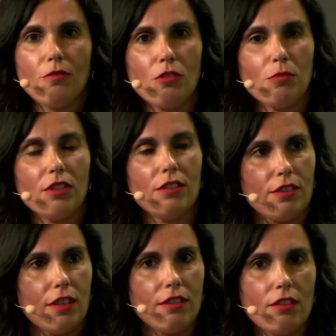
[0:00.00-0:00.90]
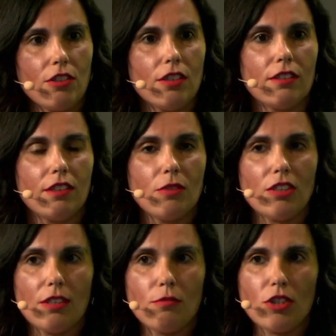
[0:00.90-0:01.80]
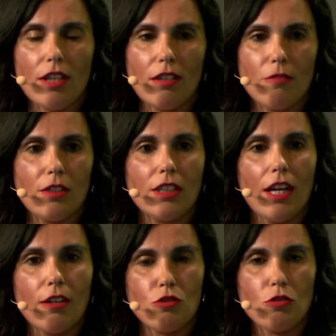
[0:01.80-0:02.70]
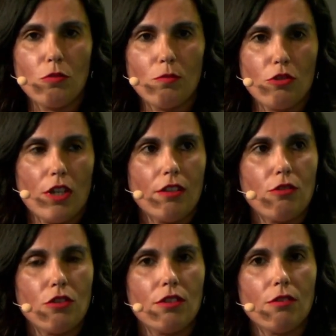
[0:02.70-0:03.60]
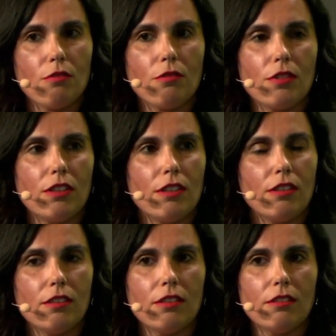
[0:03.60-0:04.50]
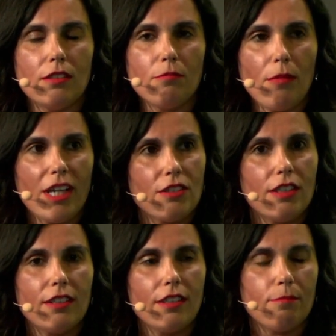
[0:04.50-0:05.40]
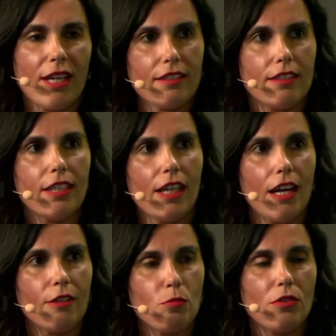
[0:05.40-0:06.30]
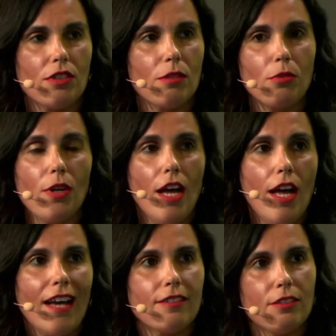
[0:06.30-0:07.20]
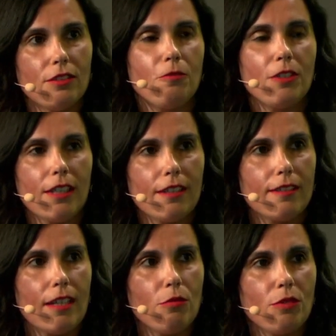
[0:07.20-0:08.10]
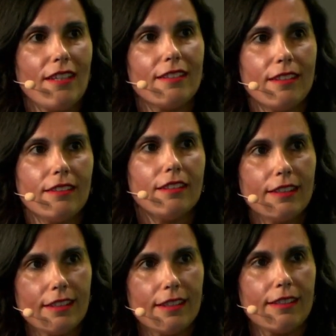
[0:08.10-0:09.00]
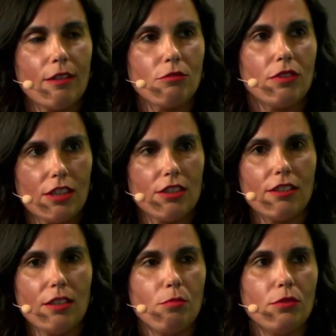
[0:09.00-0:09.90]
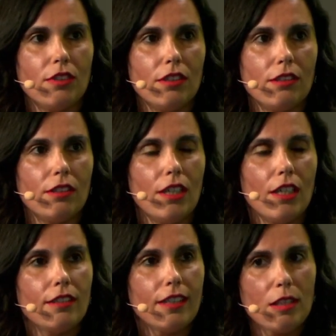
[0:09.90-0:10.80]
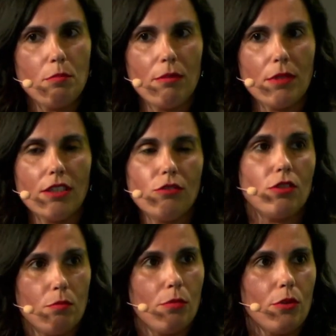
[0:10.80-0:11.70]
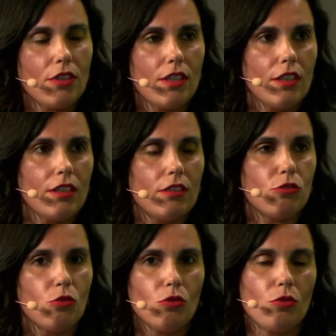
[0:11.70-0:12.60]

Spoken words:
on the ground. And challenges in the field. Other challenges we've been assessing, which are more dedicated to certification and standardization of this type of equipment, and then